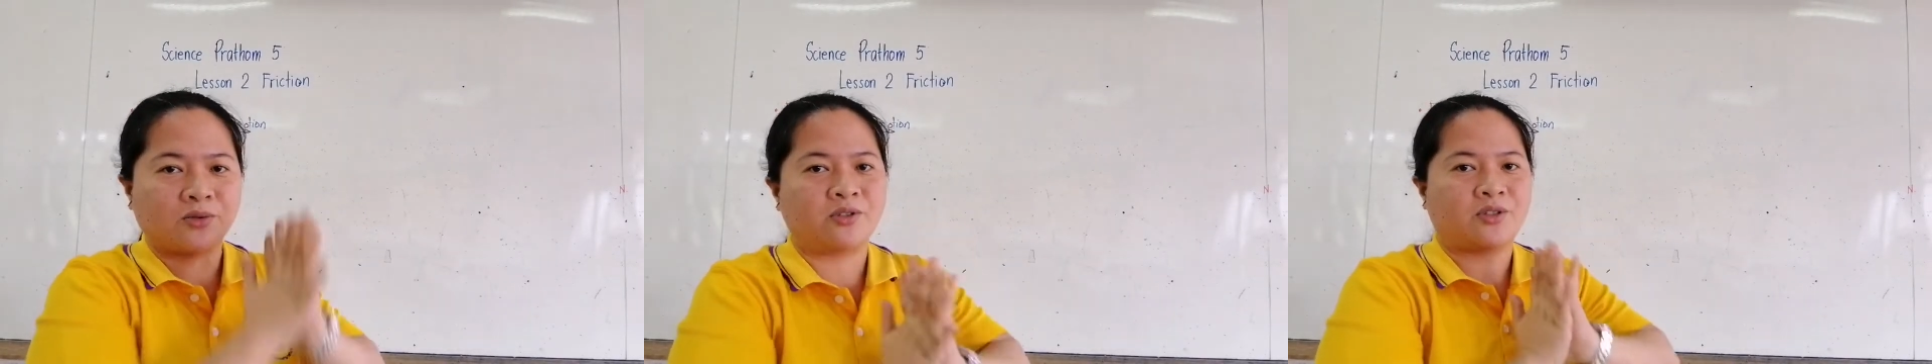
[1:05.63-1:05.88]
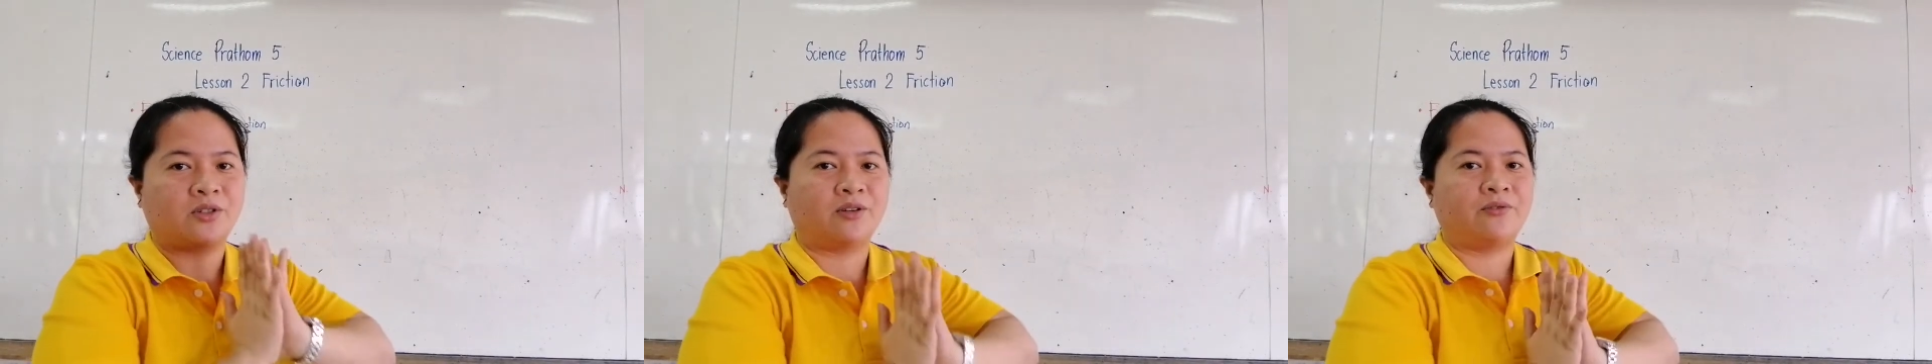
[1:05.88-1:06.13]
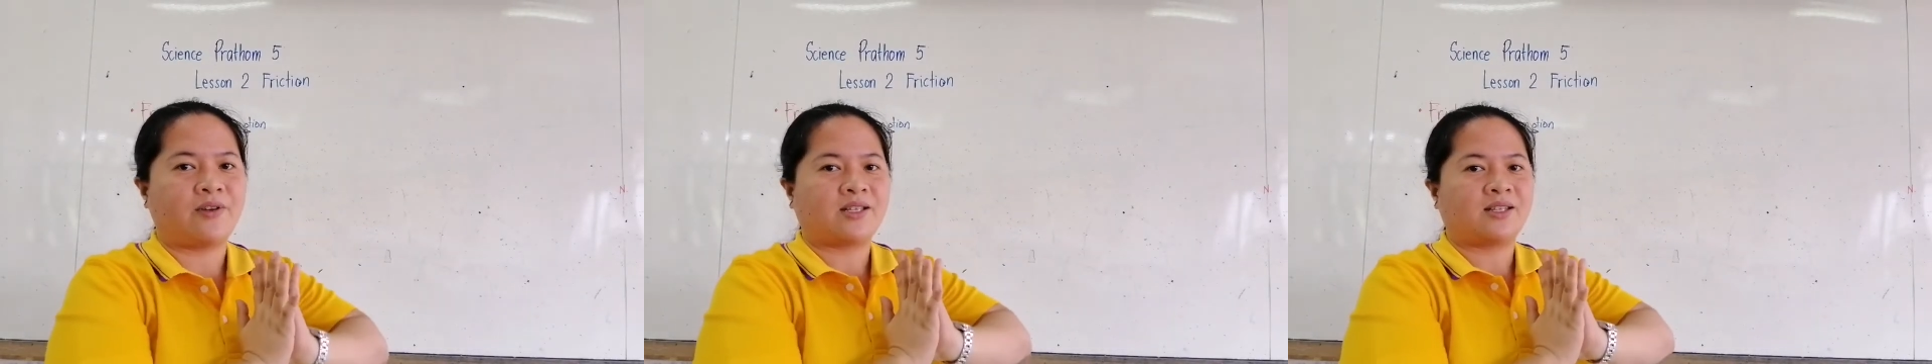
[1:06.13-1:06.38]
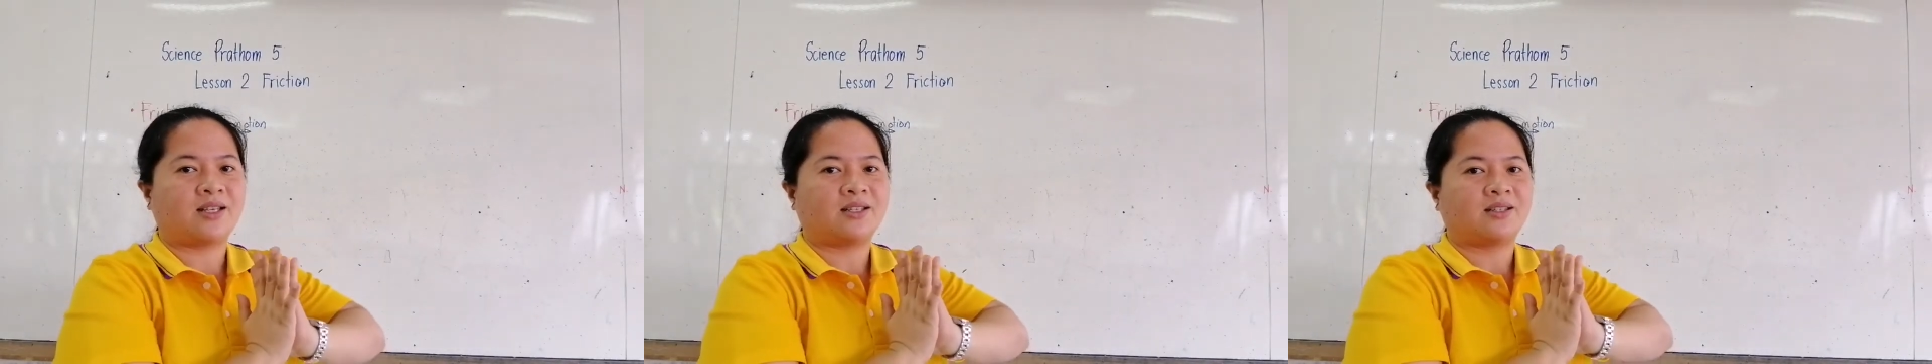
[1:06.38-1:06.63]

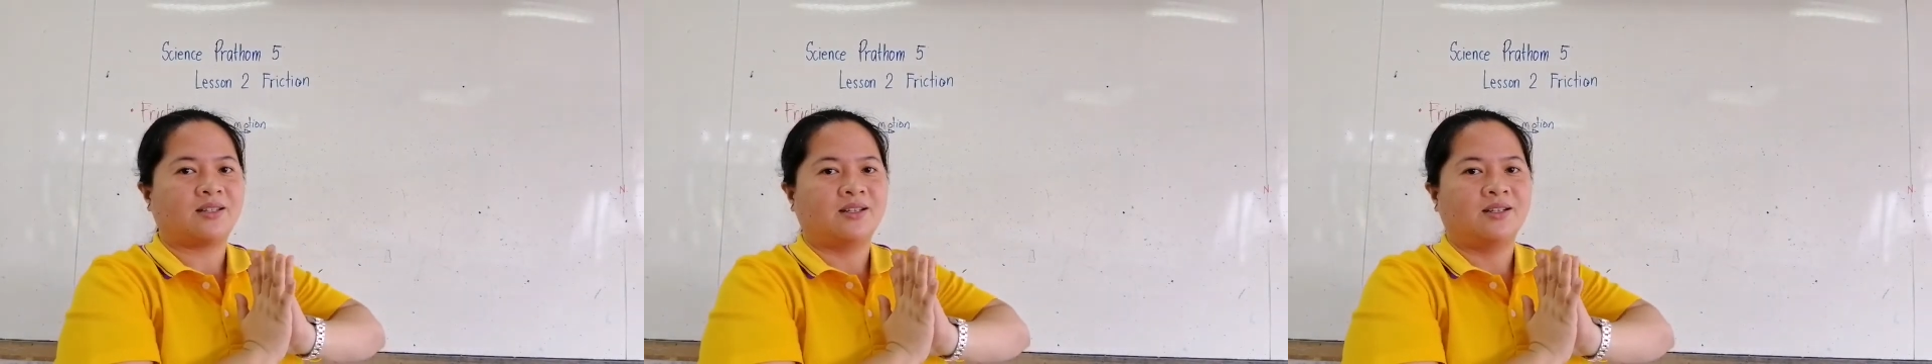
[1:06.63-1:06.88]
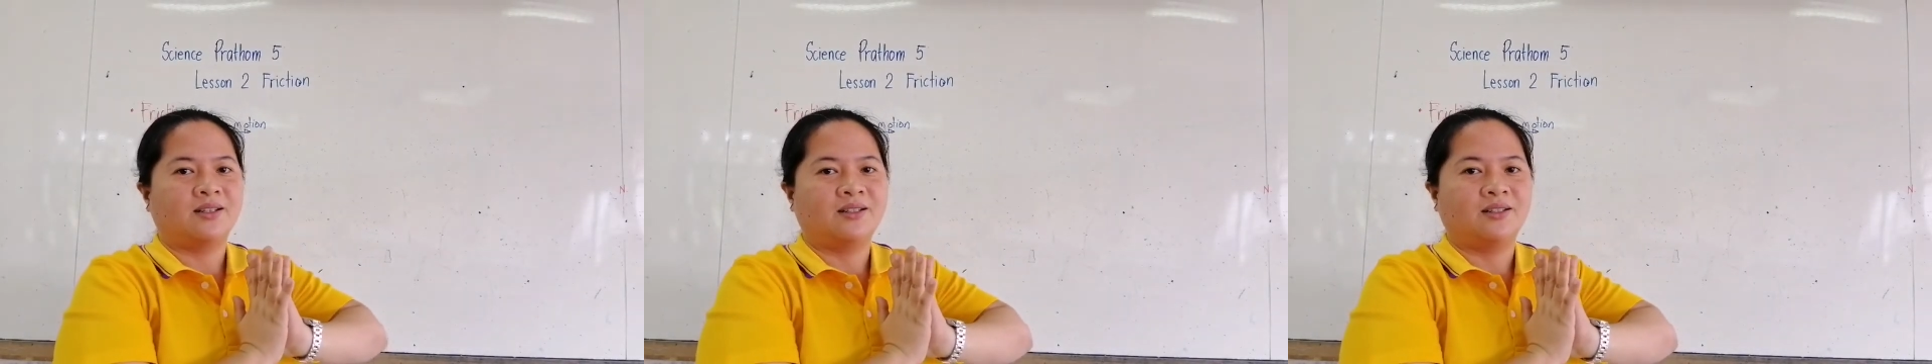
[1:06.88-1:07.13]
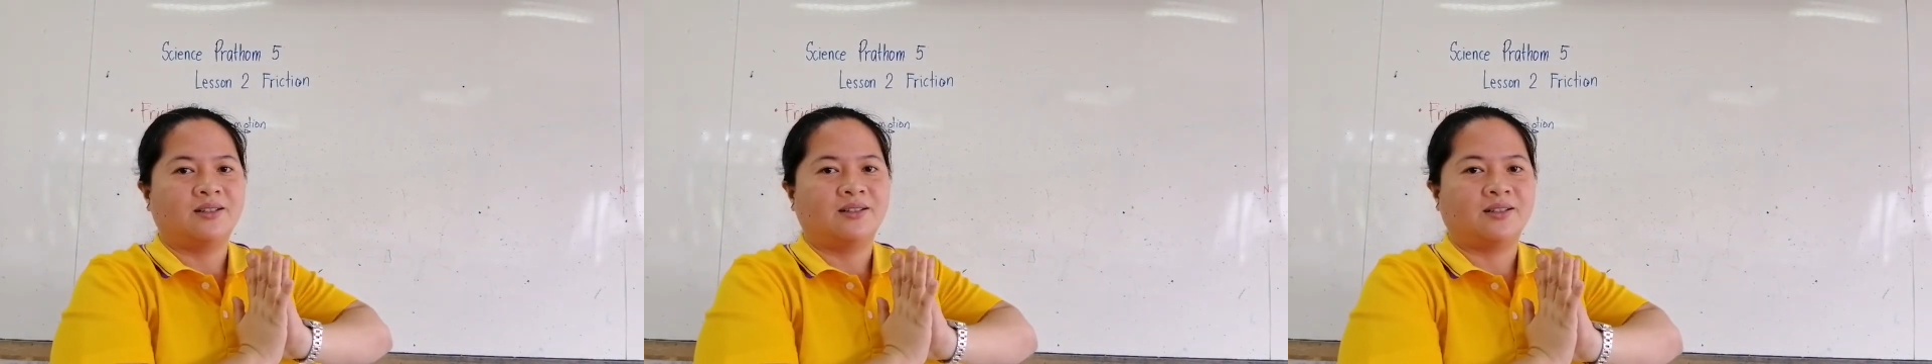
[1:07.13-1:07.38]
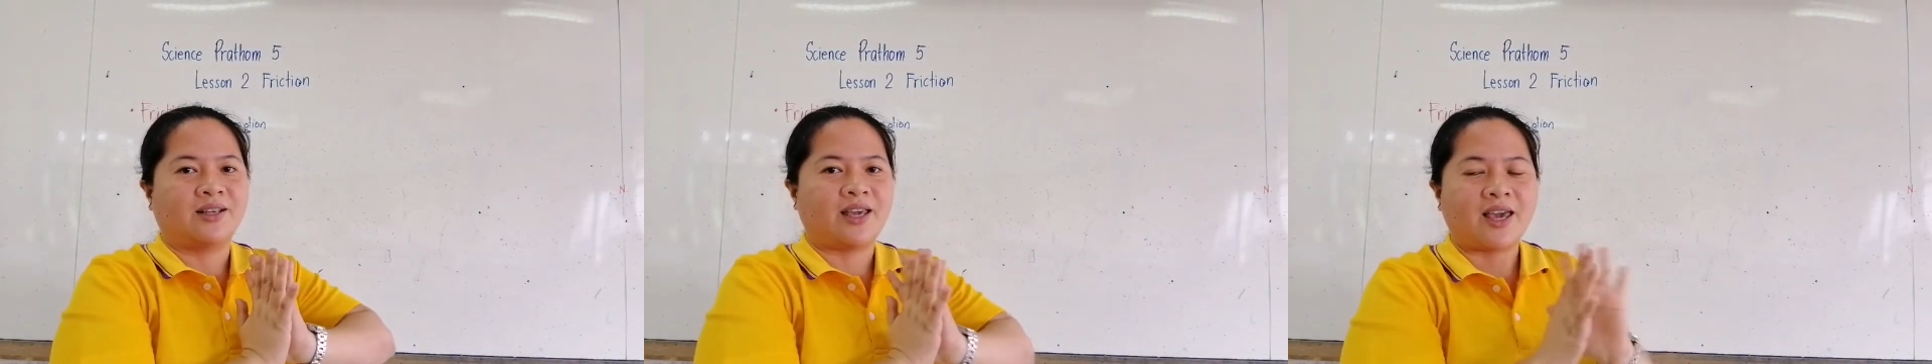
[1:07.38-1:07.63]
surfaces.
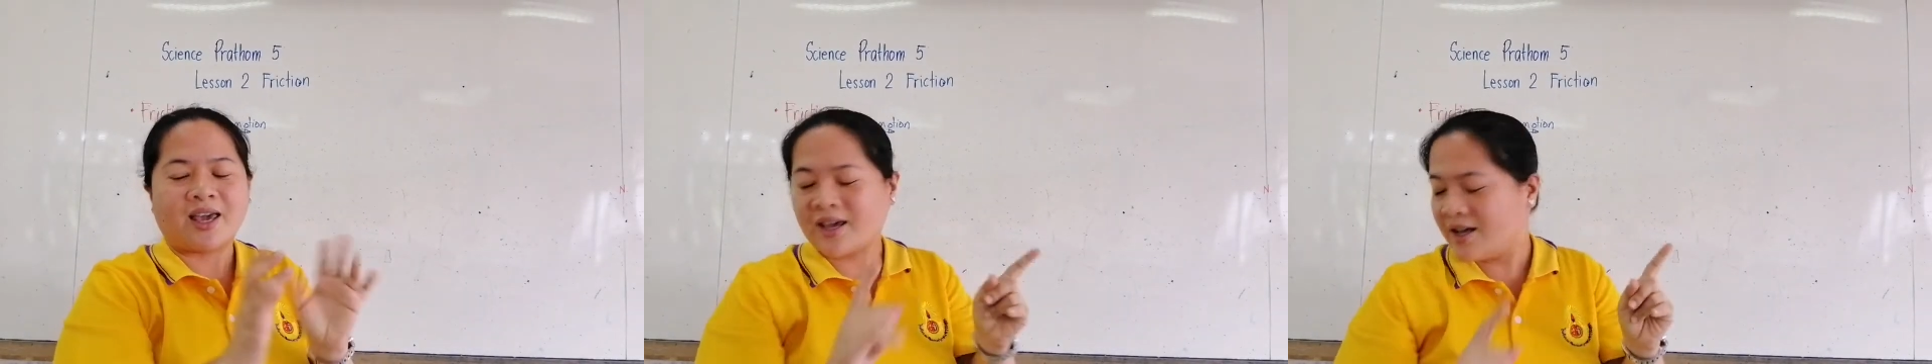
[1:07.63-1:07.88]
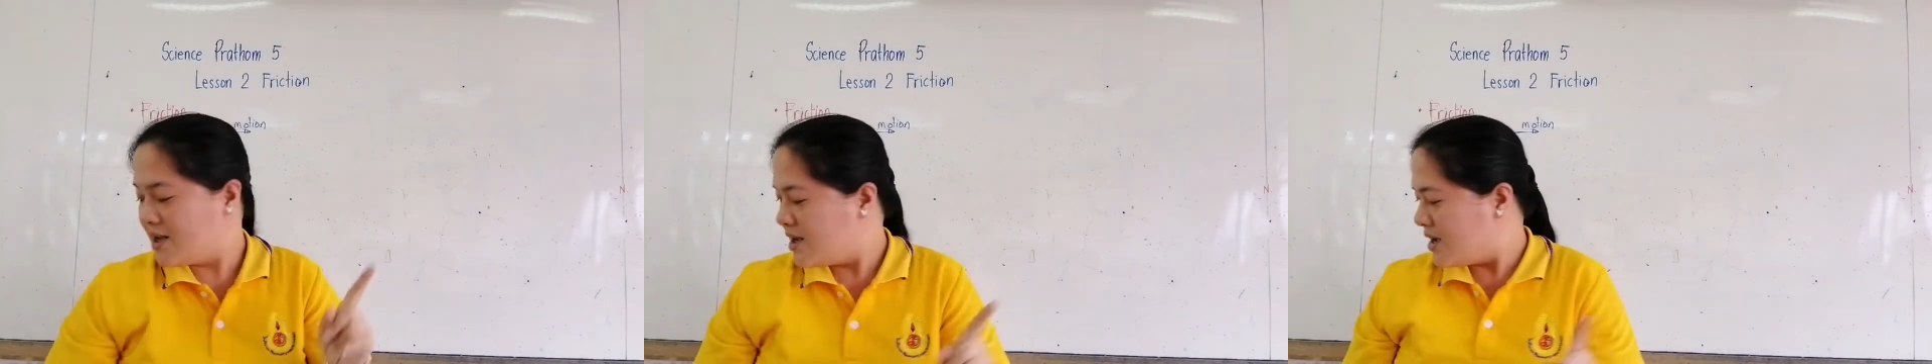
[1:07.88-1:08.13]
Okay.